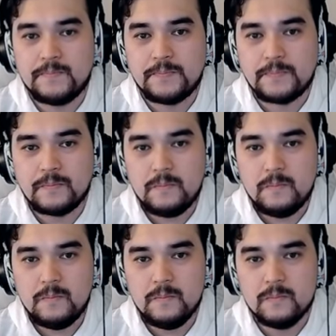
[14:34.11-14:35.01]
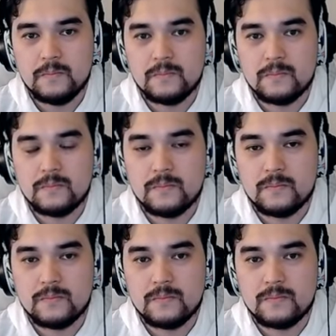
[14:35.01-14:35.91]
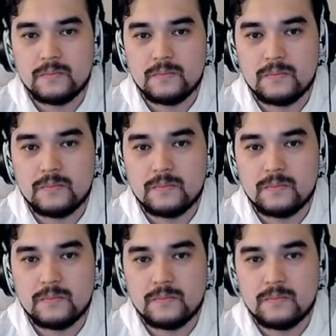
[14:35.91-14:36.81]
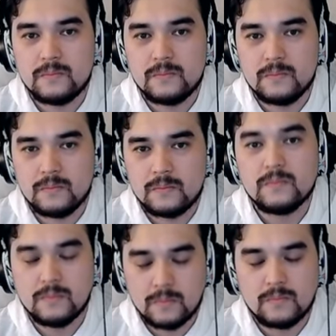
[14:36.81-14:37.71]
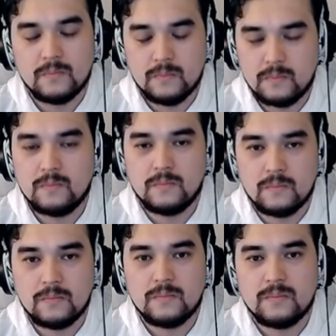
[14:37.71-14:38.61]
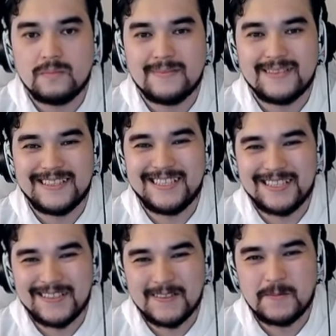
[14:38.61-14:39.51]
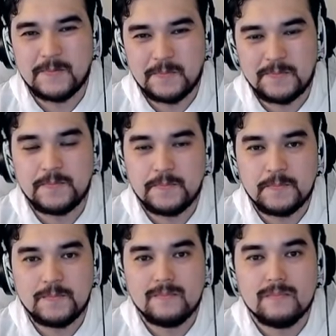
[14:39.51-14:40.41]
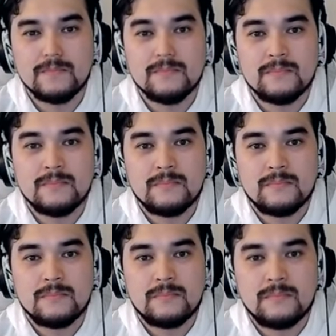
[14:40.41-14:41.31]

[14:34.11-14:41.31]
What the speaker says: No words are spoken by the person on screen.